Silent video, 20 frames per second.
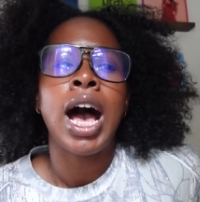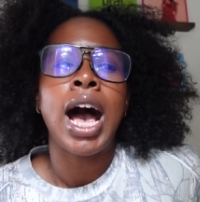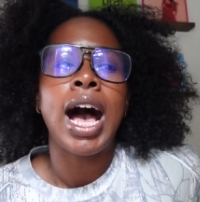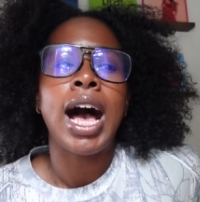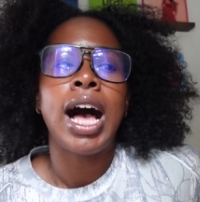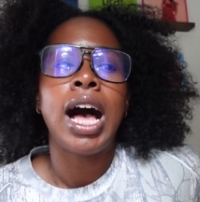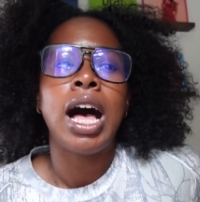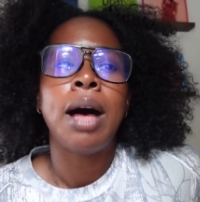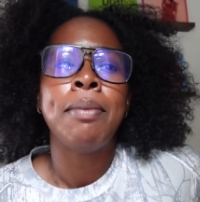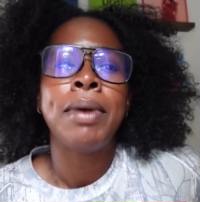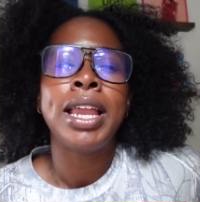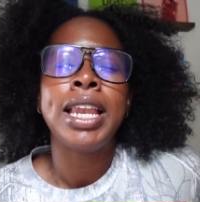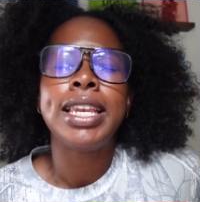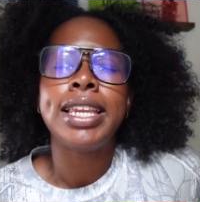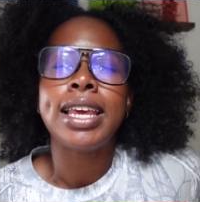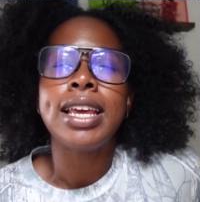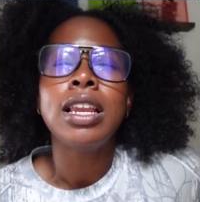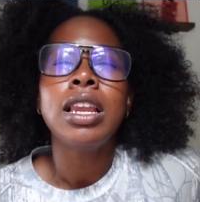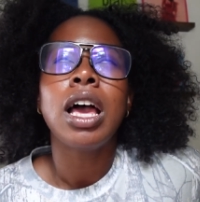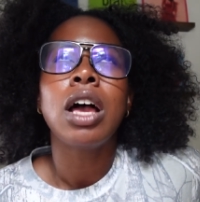
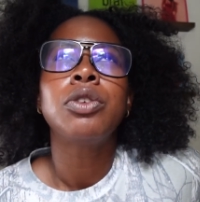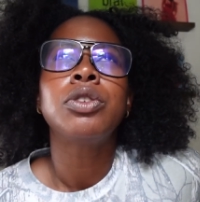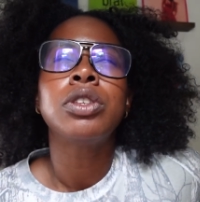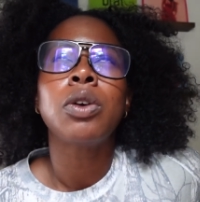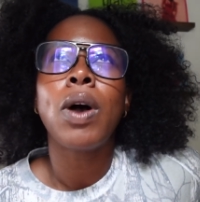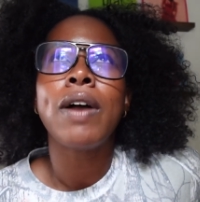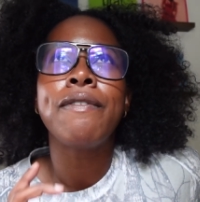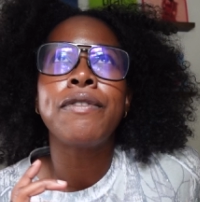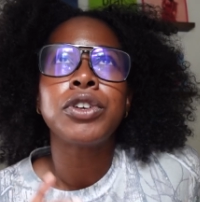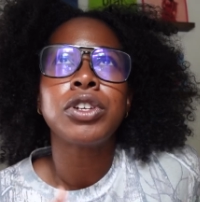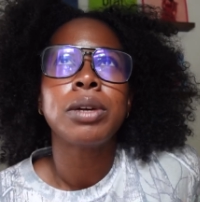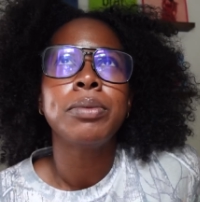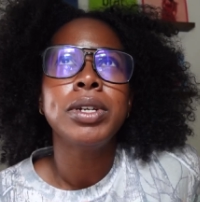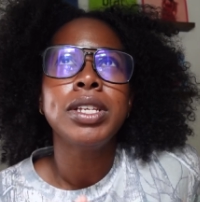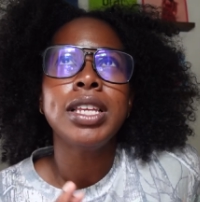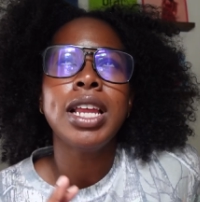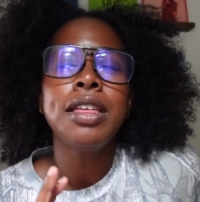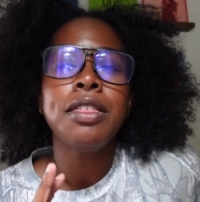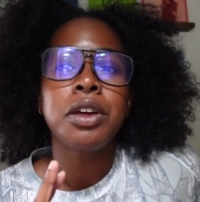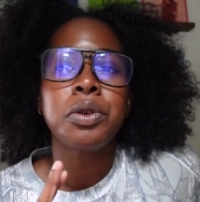For some
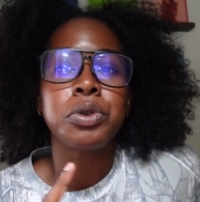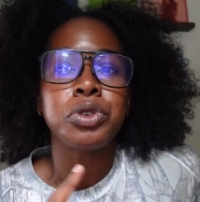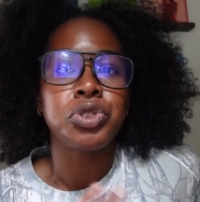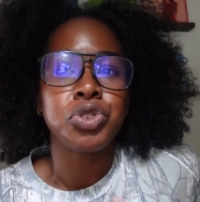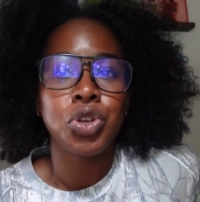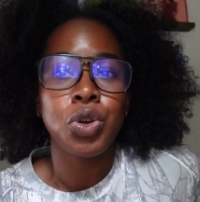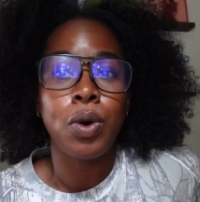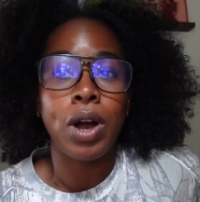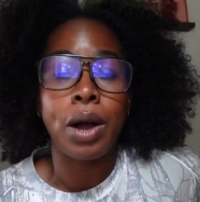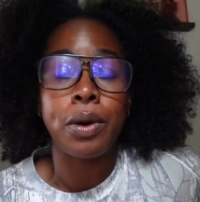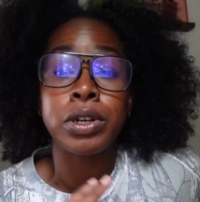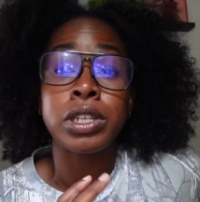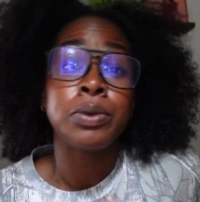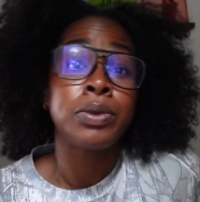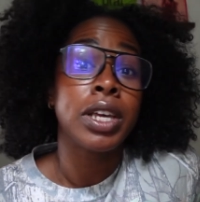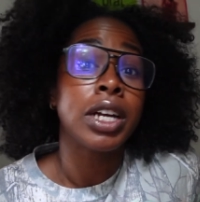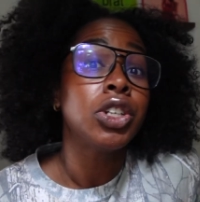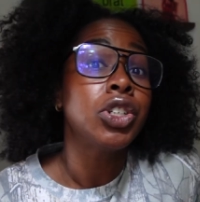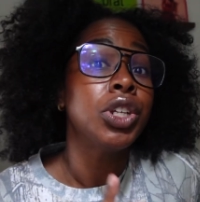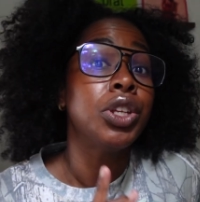reason I thought it was 2 hours. It
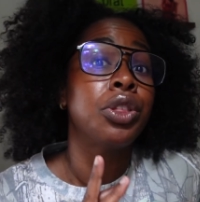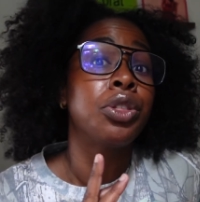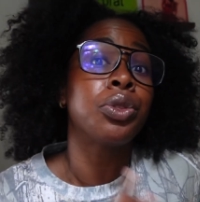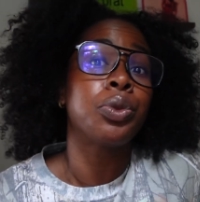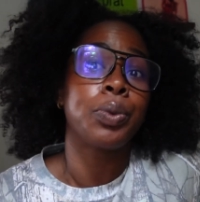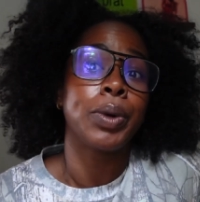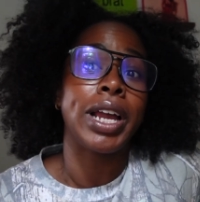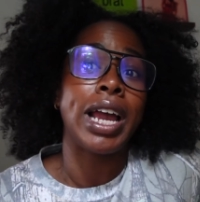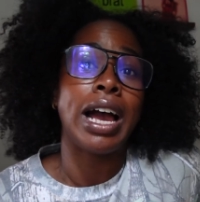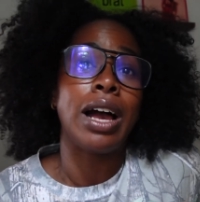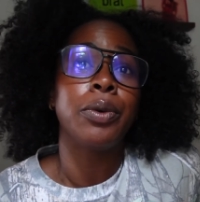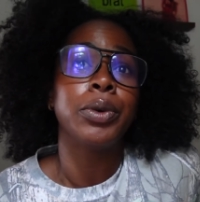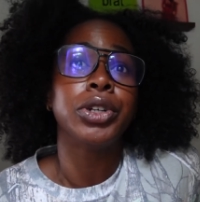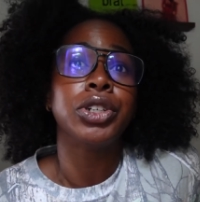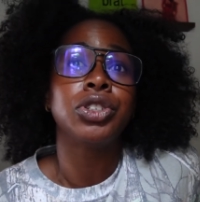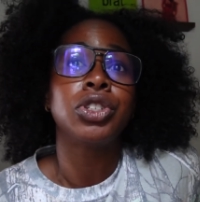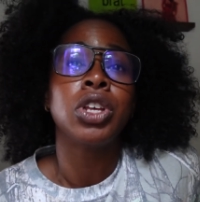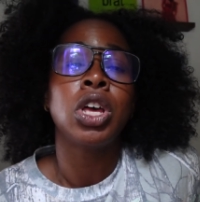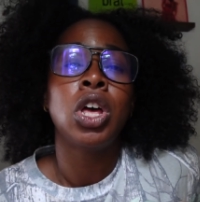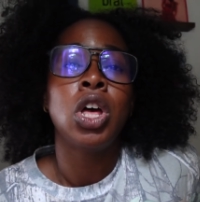was actually 3
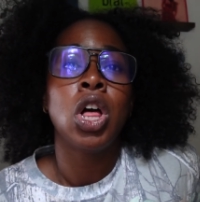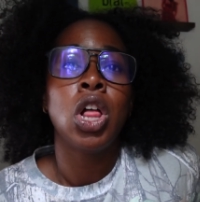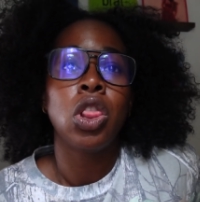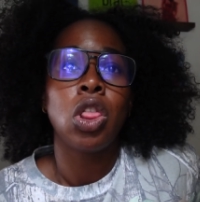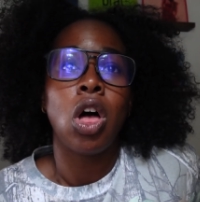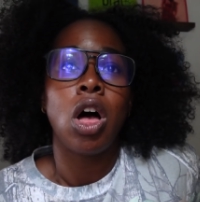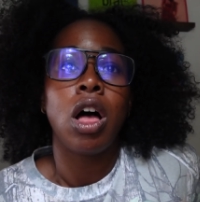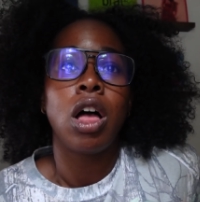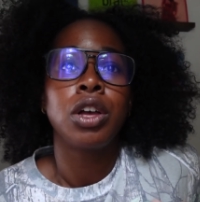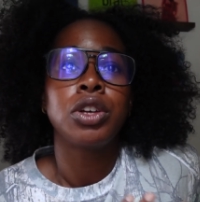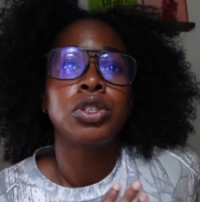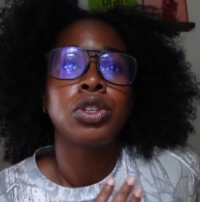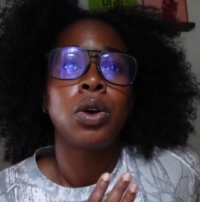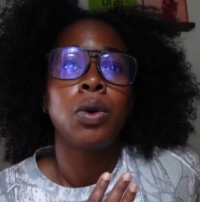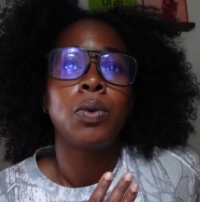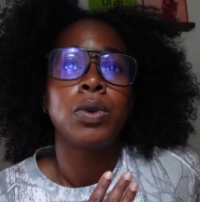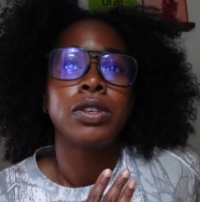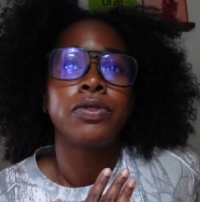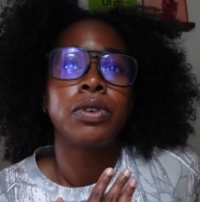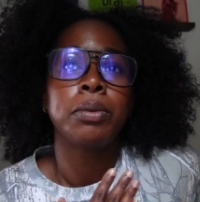hours long. So
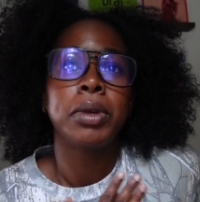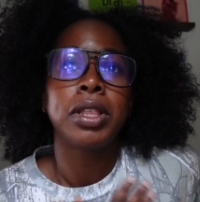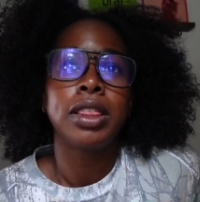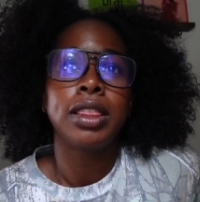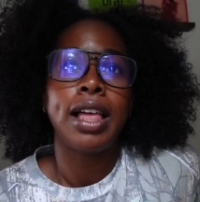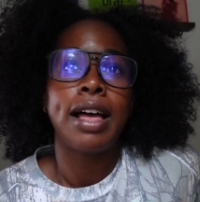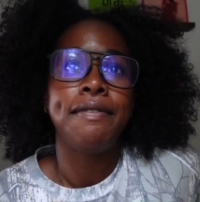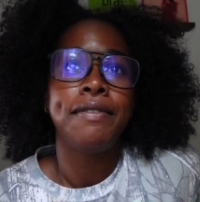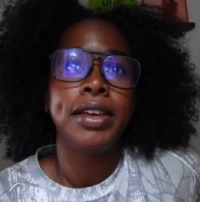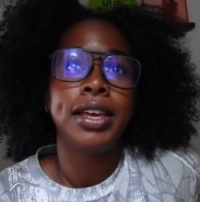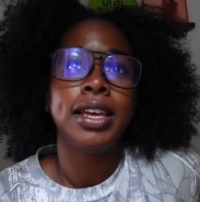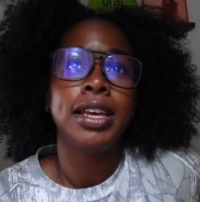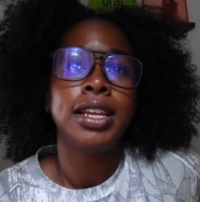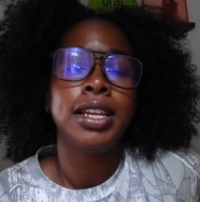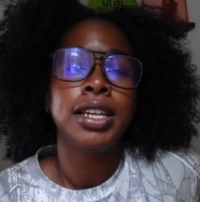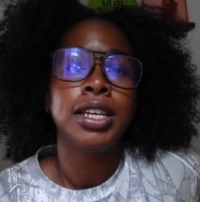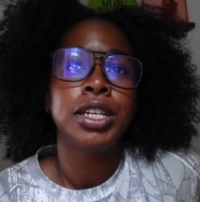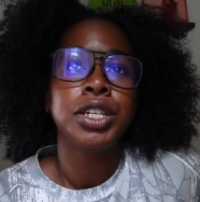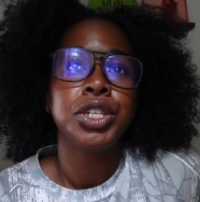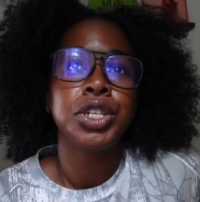it was from
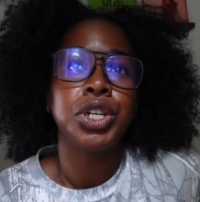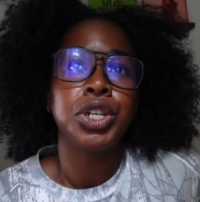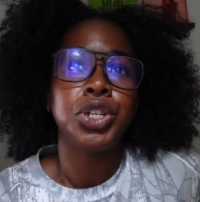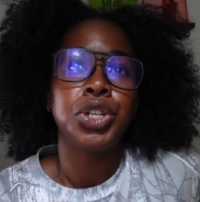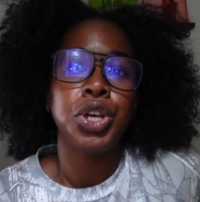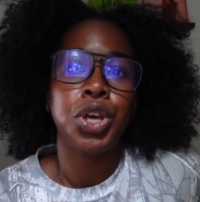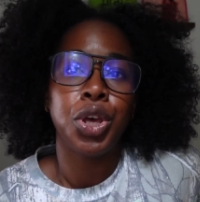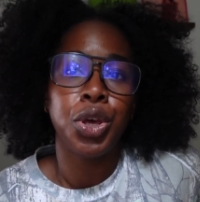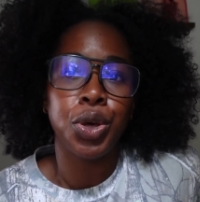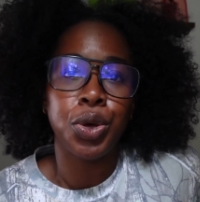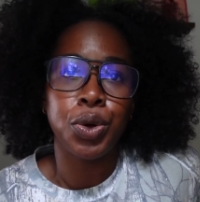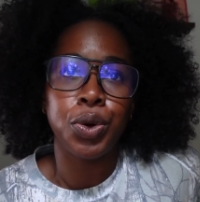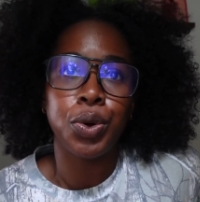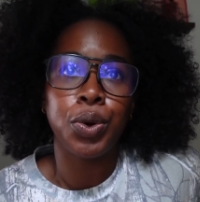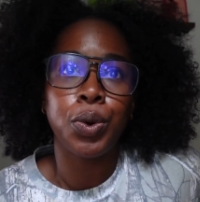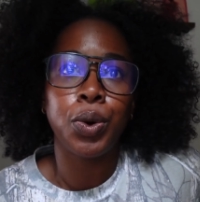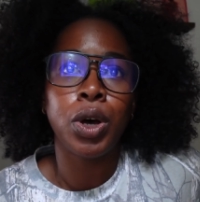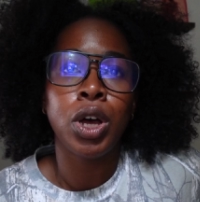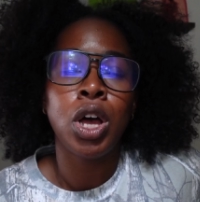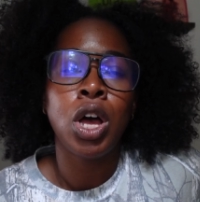11 to
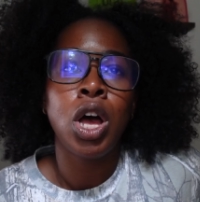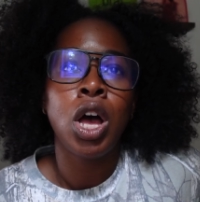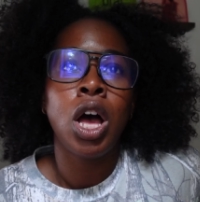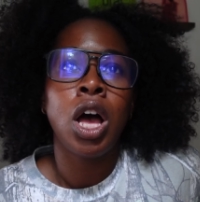2.